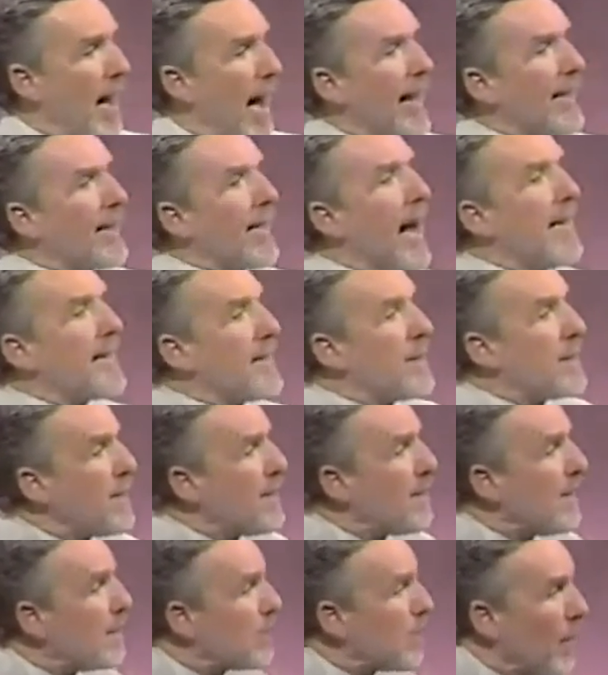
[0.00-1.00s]
got
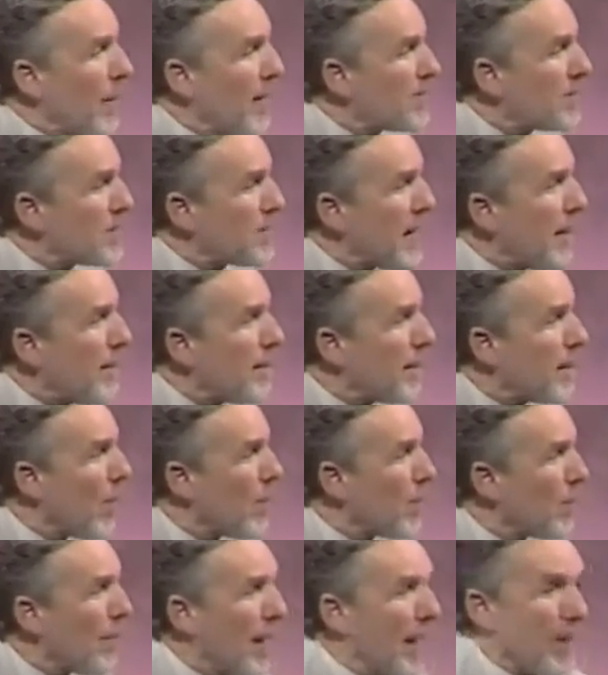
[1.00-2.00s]
into a 12-step
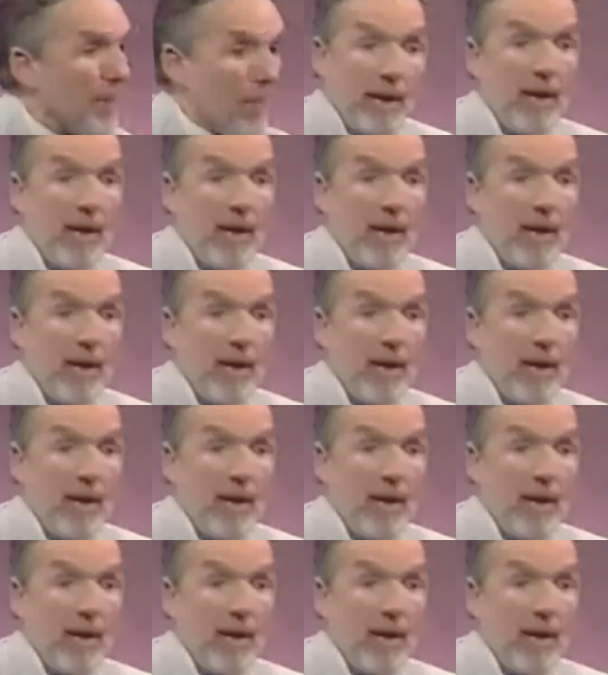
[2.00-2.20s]
program.